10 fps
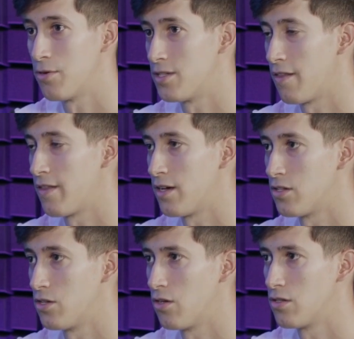I put ten
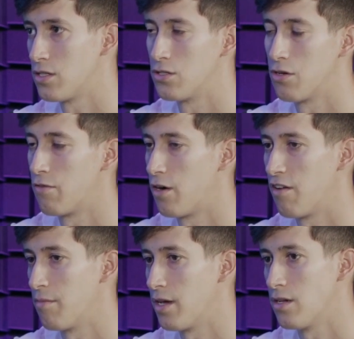thousand dollars, and so far
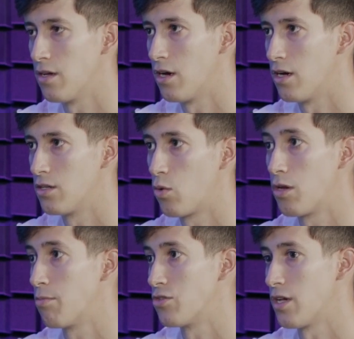I've made uh,
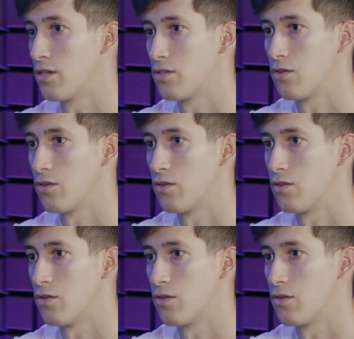twenty percent.